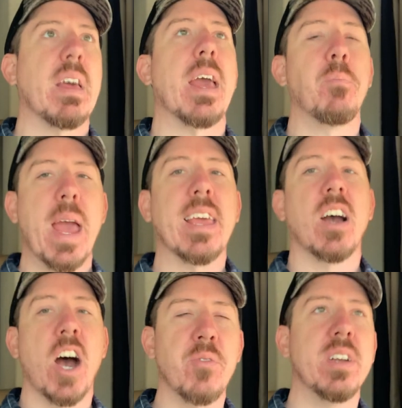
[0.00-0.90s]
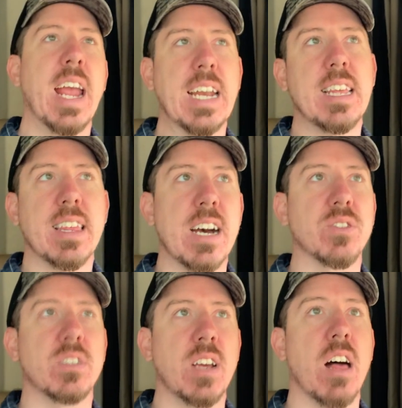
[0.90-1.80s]
and paying
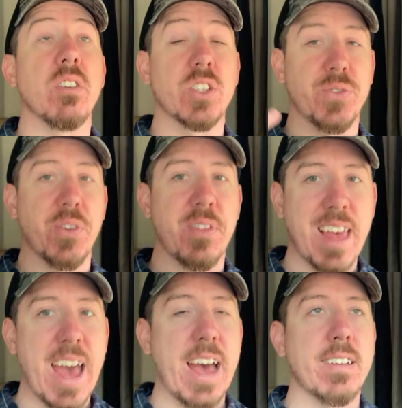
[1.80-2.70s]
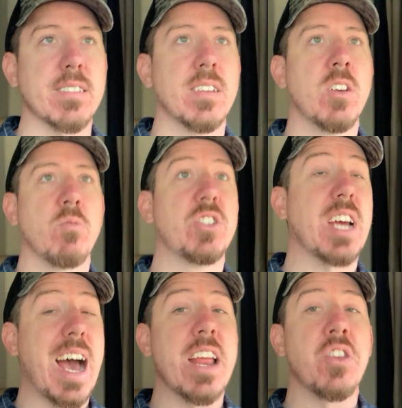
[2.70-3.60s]
$180,000 for that, which
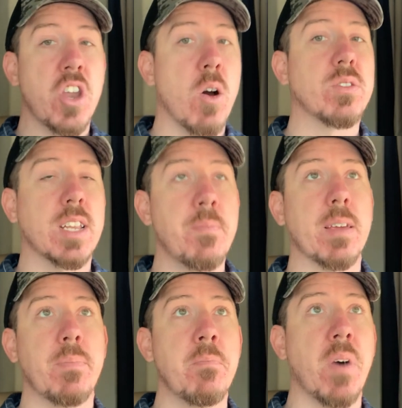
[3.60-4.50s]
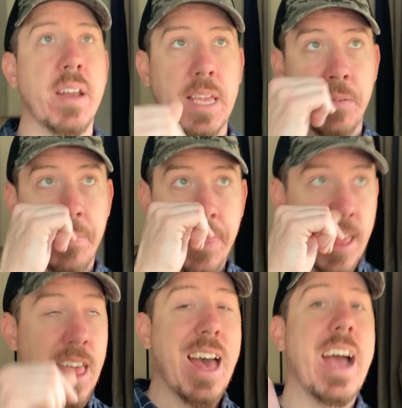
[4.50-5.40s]
I know is going to make me money.
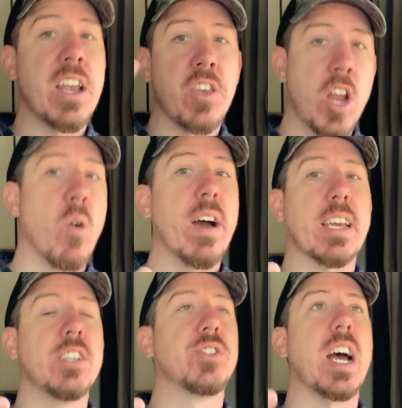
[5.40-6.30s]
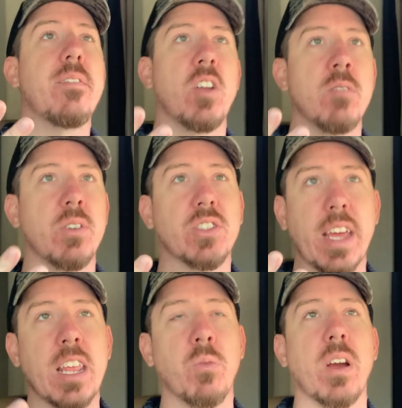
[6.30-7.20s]
I know I can drive it almost
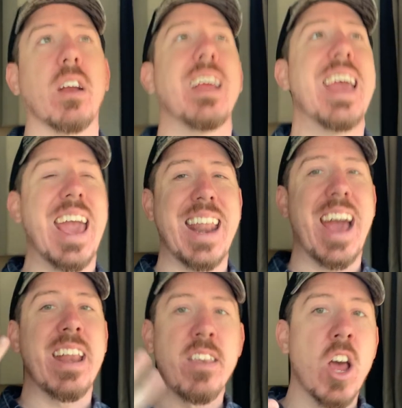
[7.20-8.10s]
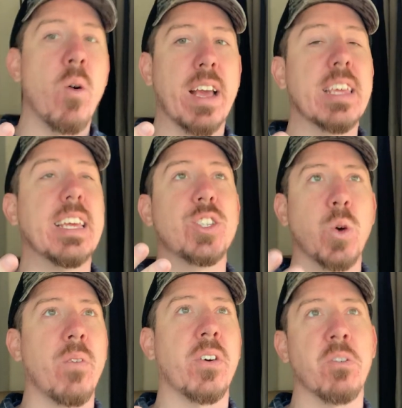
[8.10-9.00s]
anywhere, and I know I can get
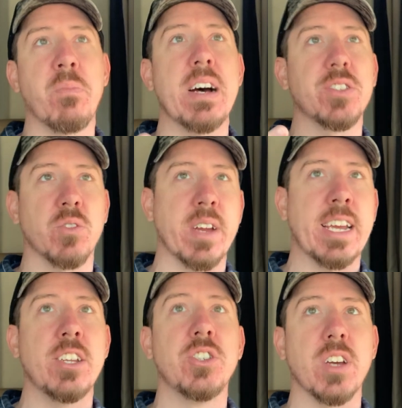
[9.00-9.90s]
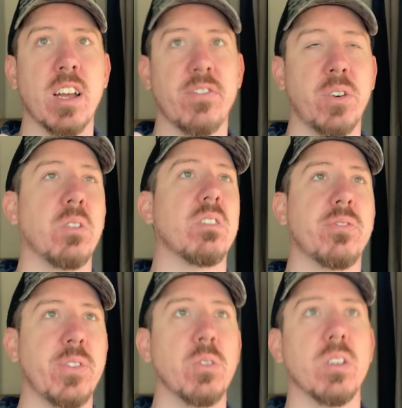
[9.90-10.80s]
1,200 miles of range on a full load
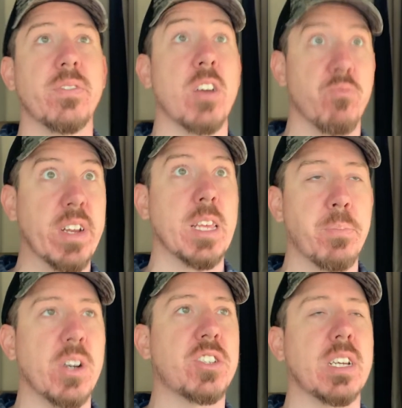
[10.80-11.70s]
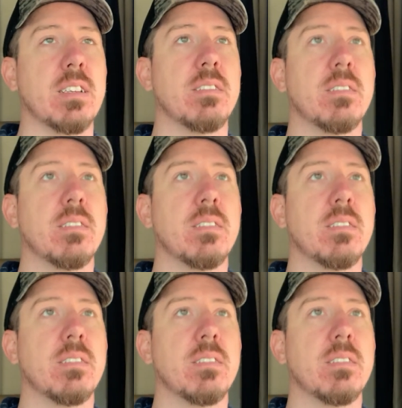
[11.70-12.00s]
of fuel if I really push it.